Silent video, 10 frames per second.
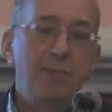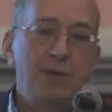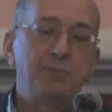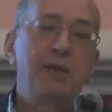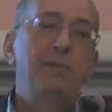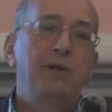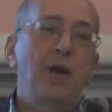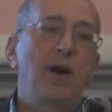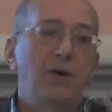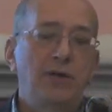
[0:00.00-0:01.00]
Because people
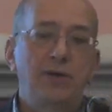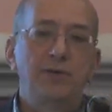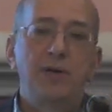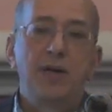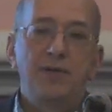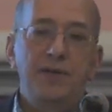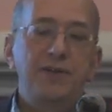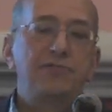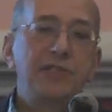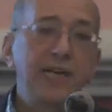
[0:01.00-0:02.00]
argued that
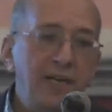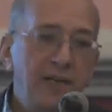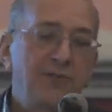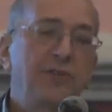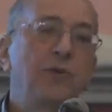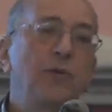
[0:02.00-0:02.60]
it's ridiculous to